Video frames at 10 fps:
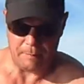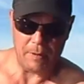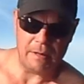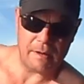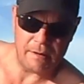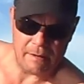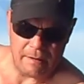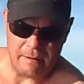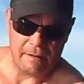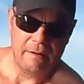it'd be
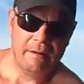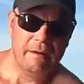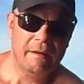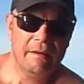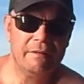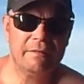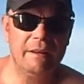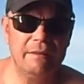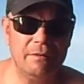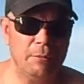
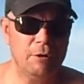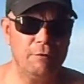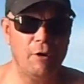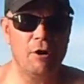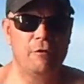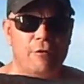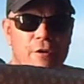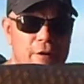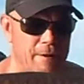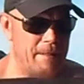silly to move
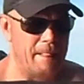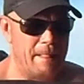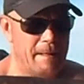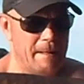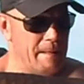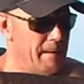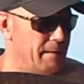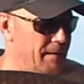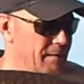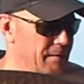off
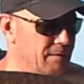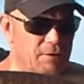the other